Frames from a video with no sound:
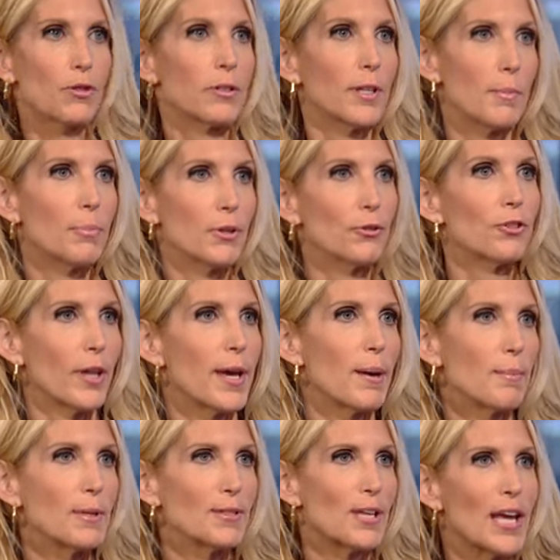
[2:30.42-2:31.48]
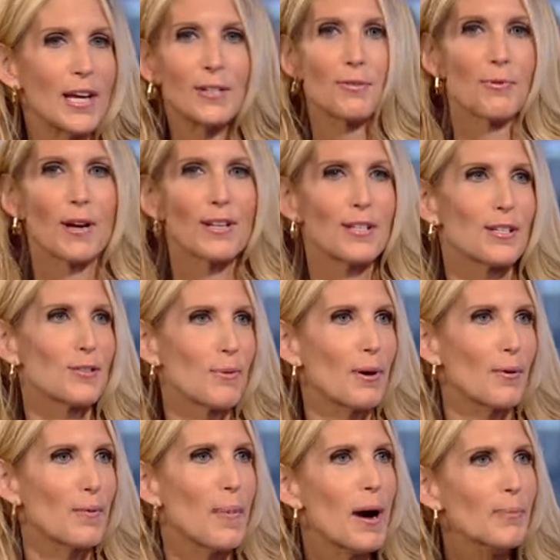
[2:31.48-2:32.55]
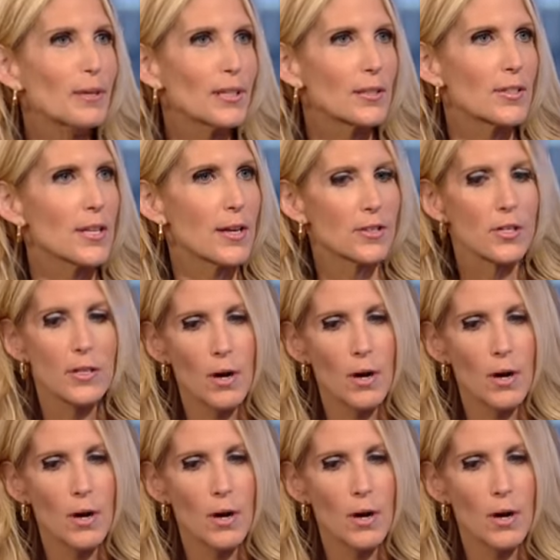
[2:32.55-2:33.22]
liberals claim is racist when a Republican says it.